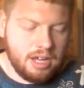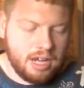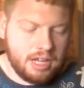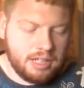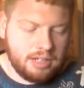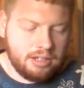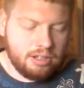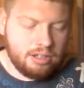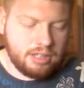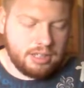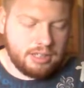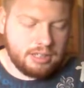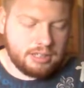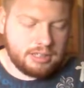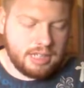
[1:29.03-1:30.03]
and did all
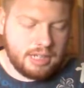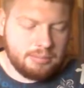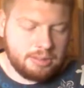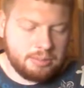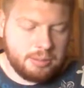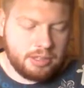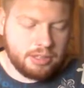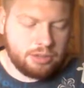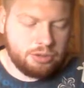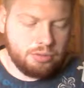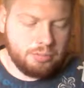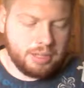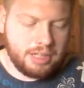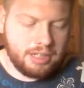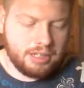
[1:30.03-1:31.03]
eat the same
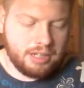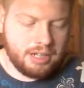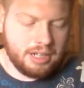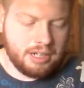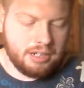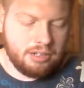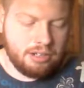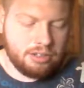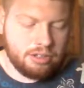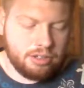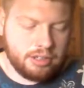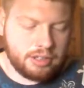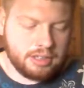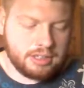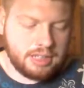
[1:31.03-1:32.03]
spiritual meat, and did all
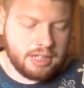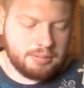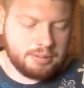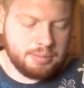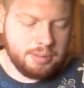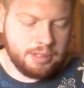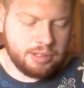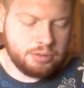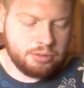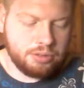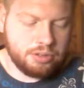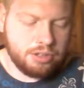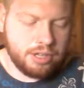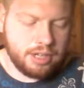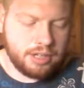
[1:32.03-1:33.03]
drink the same
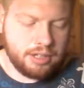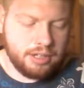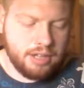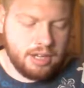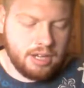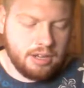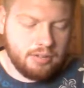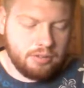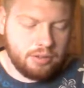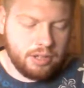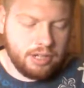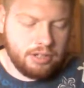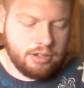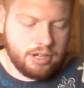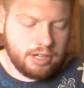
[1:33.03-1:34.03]
spiritual drink. For
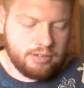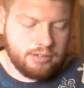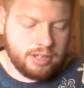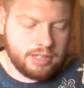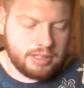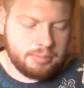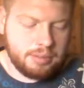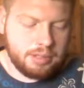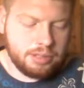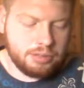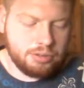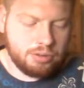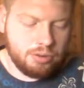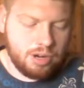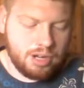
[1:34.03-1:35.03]
they drank of that
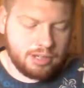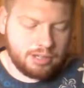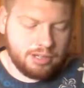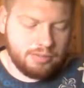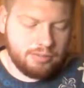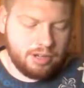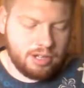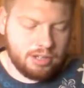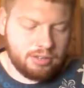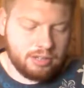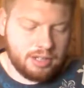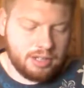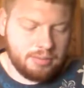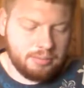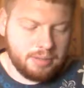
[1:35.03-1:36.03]
spiritual rock that
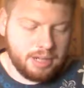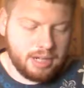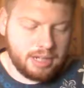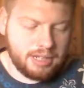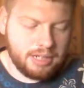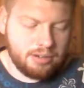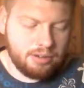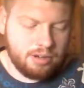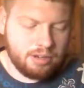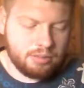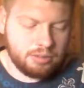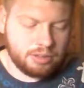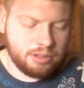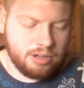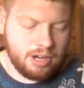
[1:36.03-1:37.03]
followed them, and that
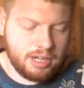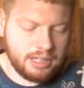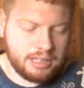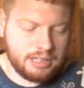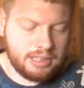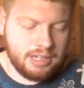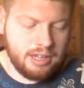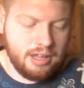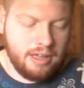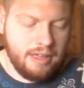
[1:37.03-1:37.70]
rock was Christ.